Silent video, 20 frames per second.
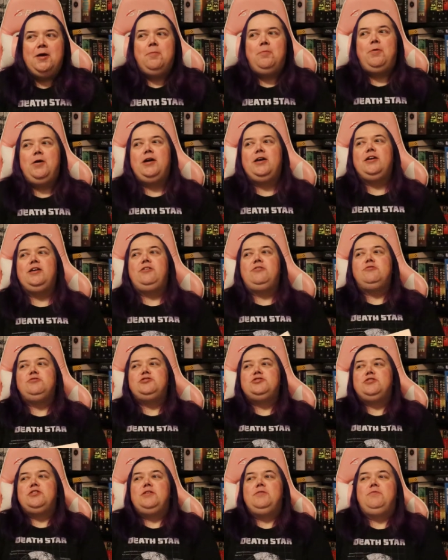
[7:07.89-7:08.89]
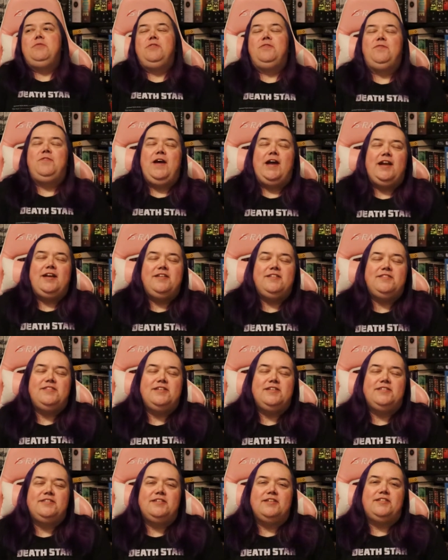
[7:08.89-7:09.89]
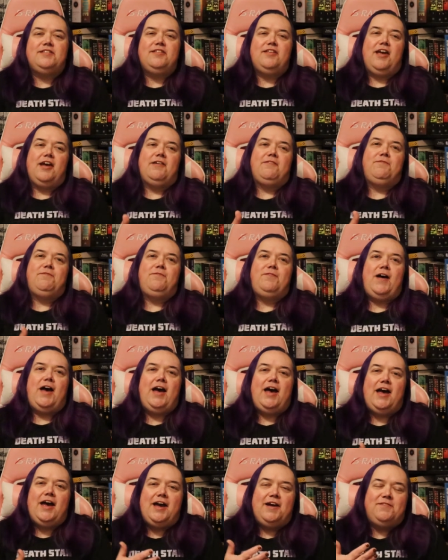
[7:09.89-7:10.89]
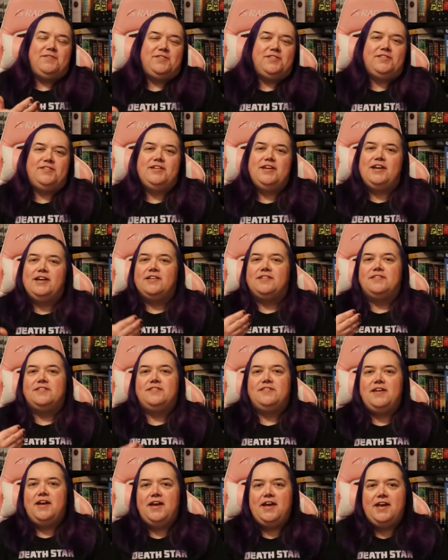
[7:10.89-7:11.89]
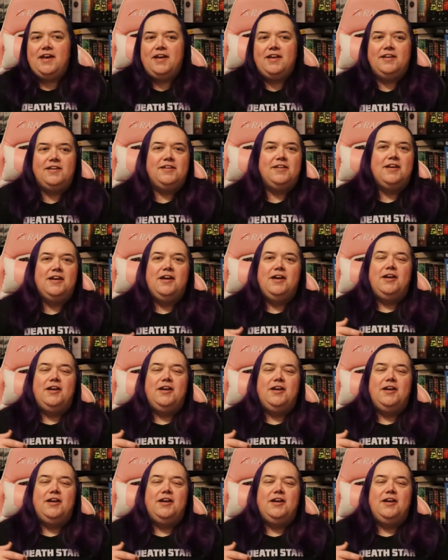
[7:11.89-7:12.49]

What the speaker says: But usually with fantasies, it's like 5, 6, 10,